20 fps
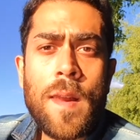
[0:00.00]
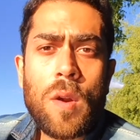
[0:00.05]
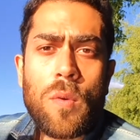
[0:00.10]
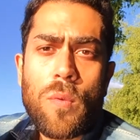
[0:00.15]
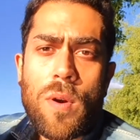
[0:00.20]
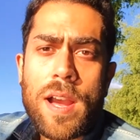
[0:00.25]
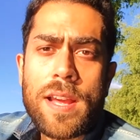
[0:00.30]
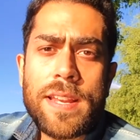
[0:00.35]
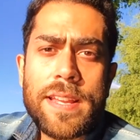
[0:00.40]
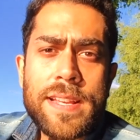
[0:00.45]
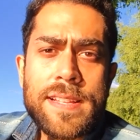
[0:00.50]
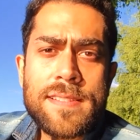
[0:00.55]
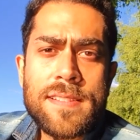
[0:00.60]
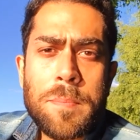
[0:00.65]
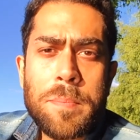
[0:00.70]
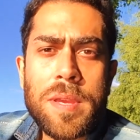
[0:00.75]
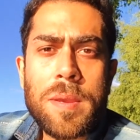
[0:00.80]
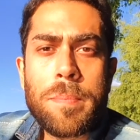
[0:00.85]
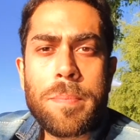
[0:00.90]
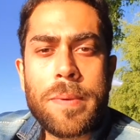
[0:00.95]
One is
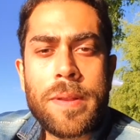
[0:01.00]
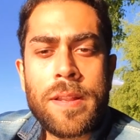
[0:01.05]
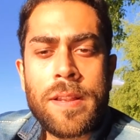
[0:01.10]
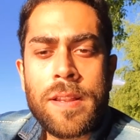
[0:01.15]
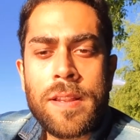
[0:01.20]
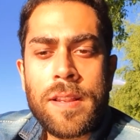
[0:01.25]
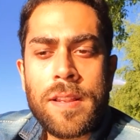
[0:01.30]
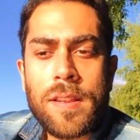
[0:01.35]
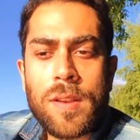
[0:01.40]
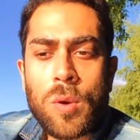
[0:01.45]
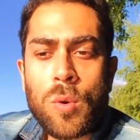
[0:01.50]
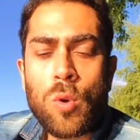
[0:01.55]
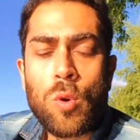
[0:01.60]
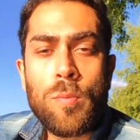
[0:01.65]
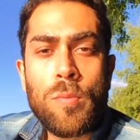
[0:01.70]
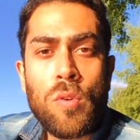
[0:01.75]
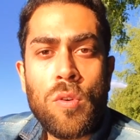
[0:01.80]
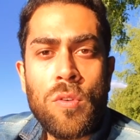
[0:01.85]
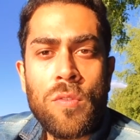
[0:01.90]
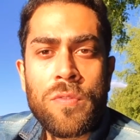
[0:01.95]
the people
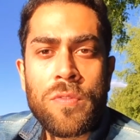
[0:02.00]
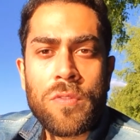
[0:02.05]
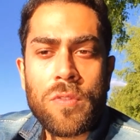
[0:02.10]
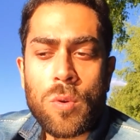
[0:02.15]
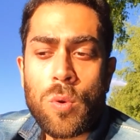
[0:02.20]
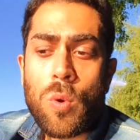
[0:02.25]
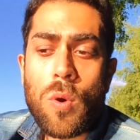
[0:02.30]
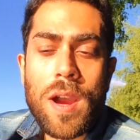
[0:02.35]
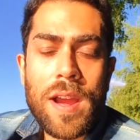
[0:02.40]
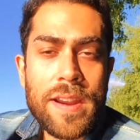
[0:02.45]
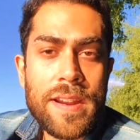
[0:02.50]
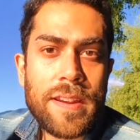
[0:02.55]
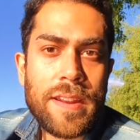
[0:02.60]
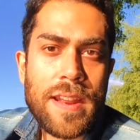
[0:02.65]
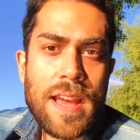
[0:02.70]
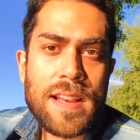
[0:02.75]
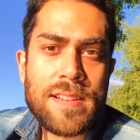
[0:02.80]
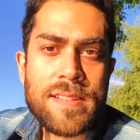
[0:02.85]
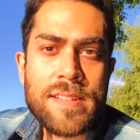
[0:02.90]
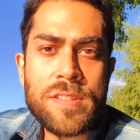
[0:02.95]
who are
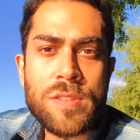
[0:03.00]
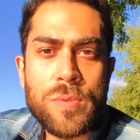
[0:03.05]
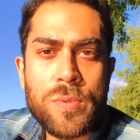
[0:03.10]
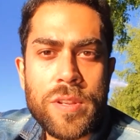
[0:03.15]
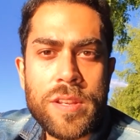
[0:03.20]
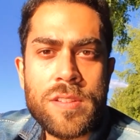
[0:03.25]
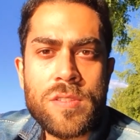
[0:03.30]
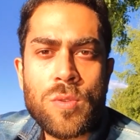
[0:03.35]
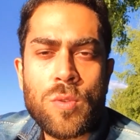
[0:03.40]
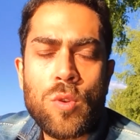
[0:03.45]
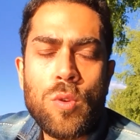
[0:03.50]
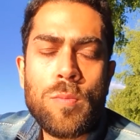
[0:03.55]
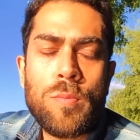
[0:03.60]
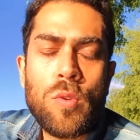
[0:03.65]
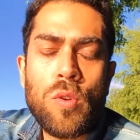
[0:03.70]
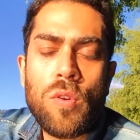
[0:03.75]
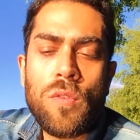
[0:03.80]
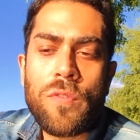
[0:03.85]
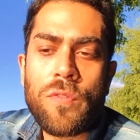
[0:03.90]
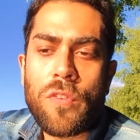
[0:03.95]
international students who
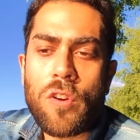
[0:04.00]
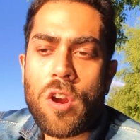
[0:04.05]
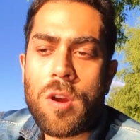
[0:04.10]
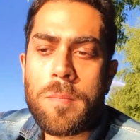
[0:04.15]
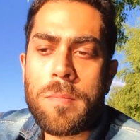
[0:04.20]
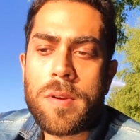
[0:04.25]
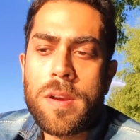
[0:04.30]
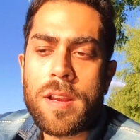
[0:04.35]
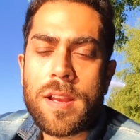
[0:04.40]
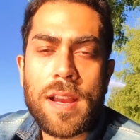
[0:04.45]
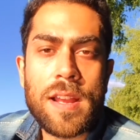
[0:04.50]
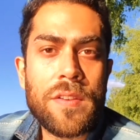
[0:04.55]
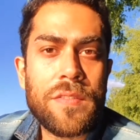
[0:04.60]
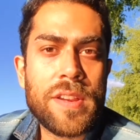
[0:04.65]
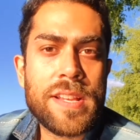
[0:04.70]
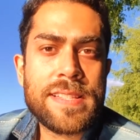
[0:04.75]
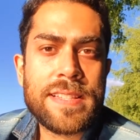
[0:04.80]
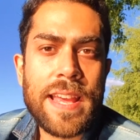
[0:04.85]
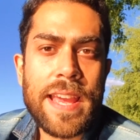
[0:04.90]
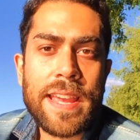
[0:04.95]
move from
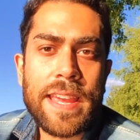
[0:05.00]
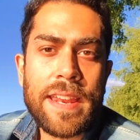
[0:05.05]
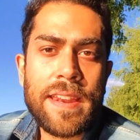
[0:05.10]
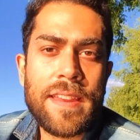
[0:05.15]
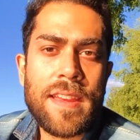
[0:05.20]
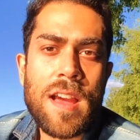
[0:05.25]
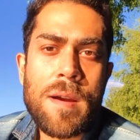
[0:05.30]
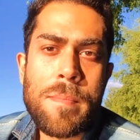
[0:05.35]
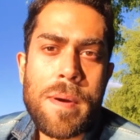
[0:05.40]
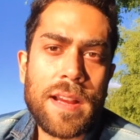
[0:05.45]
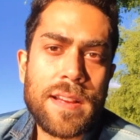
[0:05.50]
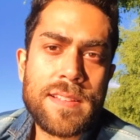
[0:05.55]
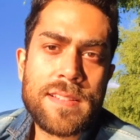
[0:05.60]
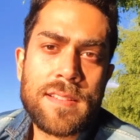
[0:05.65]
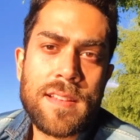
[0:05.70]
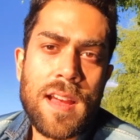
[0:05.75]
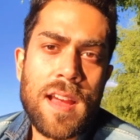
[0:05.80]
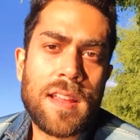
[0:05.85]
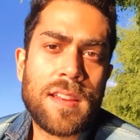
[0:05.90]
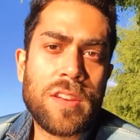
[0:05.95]
countries like India,
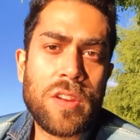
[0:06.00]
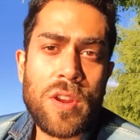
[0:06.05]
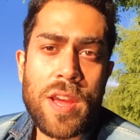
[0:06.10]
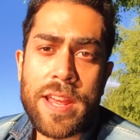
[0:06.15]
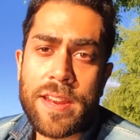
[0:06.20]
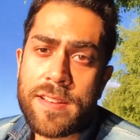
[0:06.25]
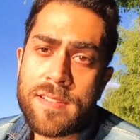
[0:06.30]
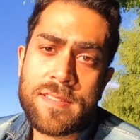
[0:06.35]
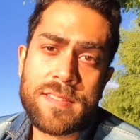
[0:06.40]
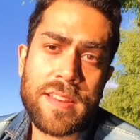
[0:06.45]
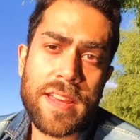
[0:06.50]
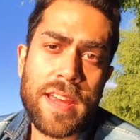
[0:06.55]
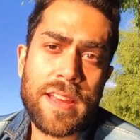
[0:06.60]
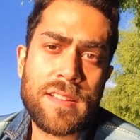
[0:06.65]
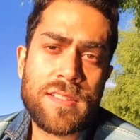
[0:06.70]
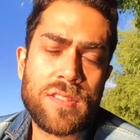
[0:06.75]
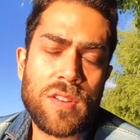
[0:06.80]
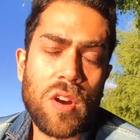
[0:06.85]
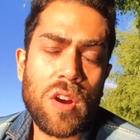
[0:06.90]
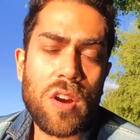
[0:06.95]
Pakistan, United
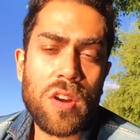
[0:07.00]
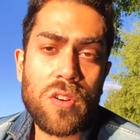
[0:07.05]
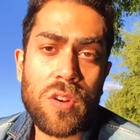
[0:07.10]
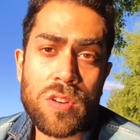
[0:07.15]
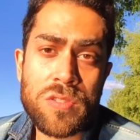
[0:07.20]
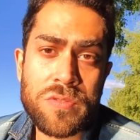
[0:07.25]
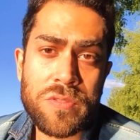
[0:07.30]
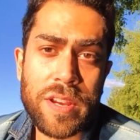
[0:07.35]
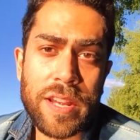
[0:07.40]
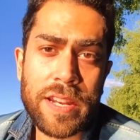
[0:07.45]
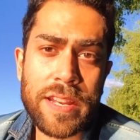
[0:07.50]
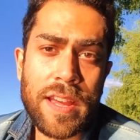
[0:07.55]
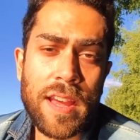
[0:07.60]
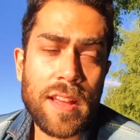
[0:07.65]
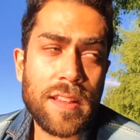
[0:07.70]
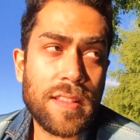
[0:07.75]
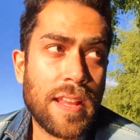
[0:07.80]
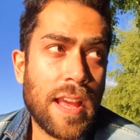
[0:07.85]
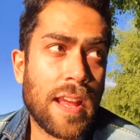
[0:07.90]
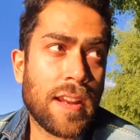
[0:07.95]
States or
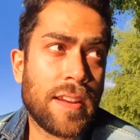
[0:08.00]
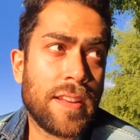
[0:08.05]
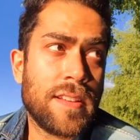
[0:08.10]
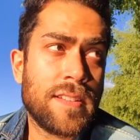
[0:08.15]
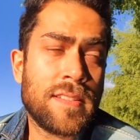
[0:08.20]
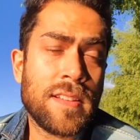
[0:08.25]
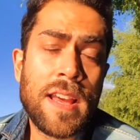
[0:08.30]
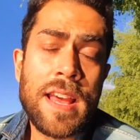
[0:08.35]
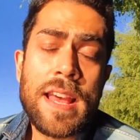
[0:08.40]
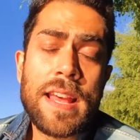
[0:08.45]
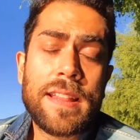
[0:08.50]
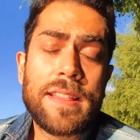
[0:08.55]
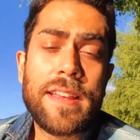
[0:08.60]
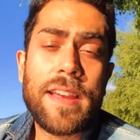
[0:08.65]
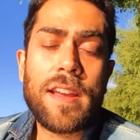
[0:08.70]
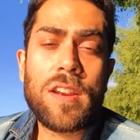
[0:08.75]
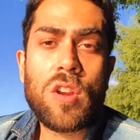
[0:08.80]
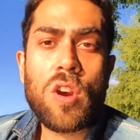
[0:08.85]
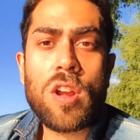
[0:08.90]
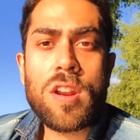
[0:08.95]
Australia. That is, they
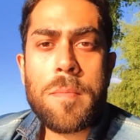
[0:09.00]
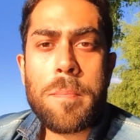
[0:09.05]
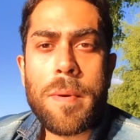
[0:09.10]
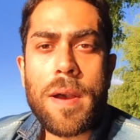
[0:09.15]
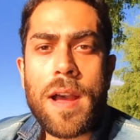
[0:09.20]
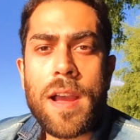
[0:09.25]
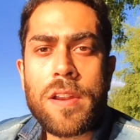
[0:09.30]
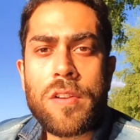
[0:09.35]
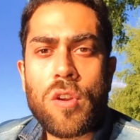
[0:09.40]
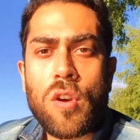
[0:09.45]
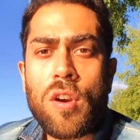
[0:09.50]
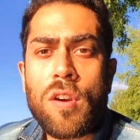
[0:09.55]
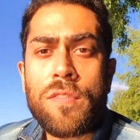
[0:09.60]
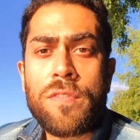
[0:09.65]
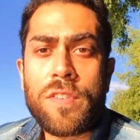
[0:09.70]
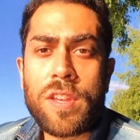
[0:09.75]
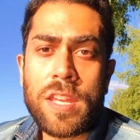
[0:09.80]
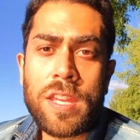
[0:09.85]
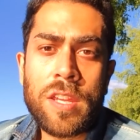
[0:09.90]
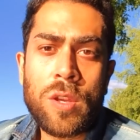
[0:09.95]
are not a part
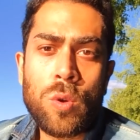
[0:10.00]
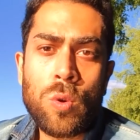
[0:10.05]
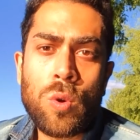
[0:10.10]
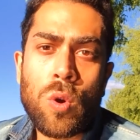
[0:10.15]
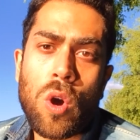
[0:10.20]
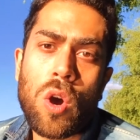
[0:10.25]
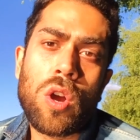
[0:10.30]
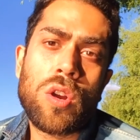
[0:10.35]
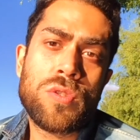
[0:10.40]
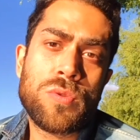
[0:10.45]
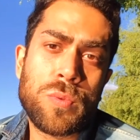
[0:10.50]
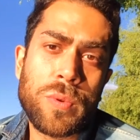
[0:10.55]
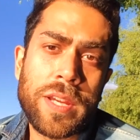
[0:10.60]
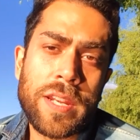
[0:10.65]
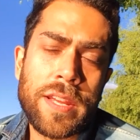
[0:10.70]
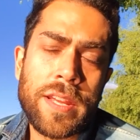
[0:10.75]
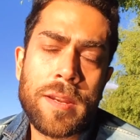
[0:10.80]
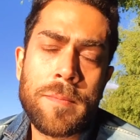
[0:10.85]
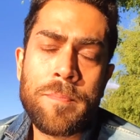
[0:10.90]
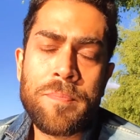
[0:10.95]
of EU or
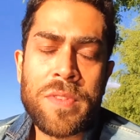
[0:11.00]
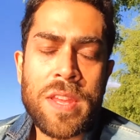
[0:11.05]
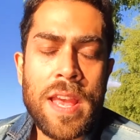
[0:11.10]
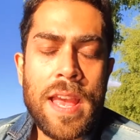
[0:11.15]
Sweden.